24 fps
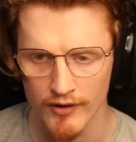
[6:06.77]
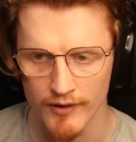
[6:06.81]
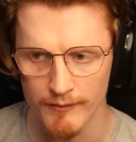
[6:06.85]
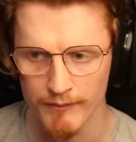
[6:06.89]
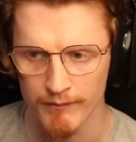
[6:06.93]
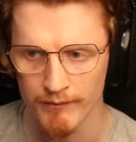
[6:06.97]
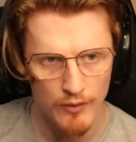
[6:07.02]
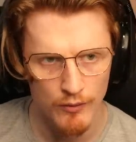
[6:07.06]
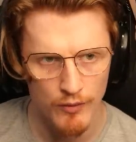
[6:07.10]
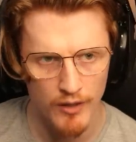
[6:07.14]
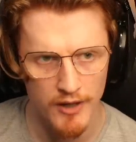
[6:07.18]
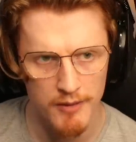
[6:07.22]
them.
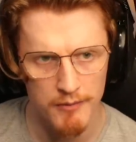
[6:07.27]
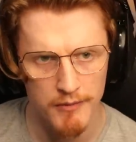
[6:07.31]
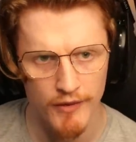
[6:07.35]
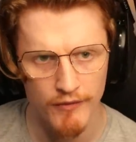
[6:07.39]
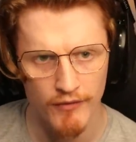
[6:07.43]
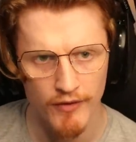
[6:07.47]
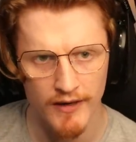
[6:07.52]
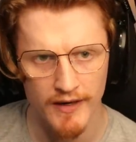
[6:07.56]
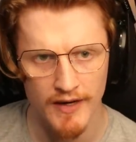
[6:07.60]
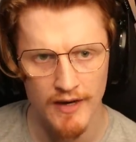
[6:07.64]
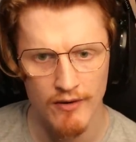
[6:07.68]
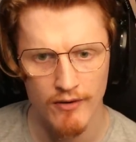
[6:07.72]
I'm going to
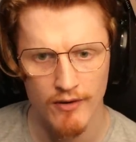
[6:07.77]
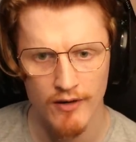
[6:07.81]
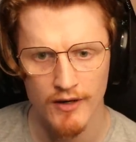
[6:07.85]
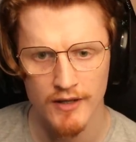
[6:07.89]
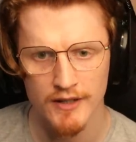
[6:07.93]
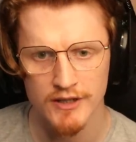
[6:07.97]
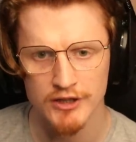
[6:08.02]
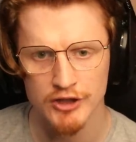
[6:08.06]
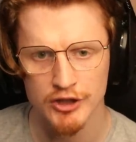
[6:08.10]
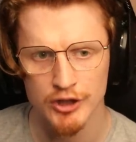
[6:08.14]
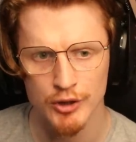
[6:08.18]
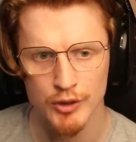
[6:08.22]
move on now,
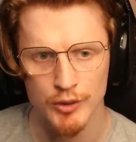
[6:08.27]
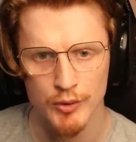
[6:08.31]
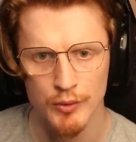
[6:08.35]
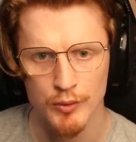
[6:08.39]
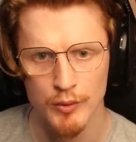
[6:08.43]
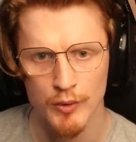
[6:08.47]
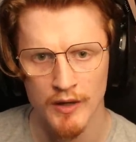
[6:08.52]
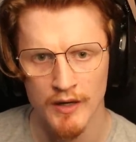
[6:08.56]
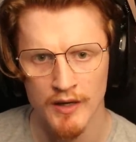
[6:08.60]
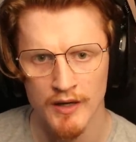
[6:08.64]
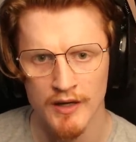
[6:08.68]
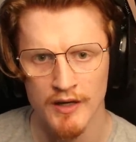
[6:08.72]
guys,
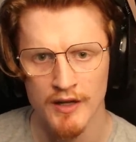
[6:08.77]
to